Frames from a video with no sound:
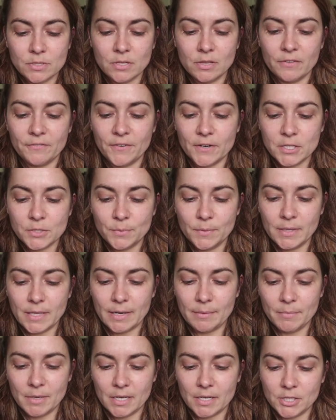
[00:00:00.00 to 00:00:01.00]
So the first one
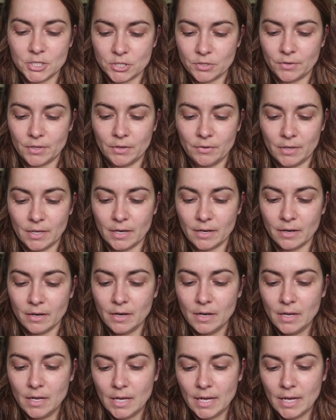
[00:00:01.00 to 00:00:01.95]
that I'm gonna show you here,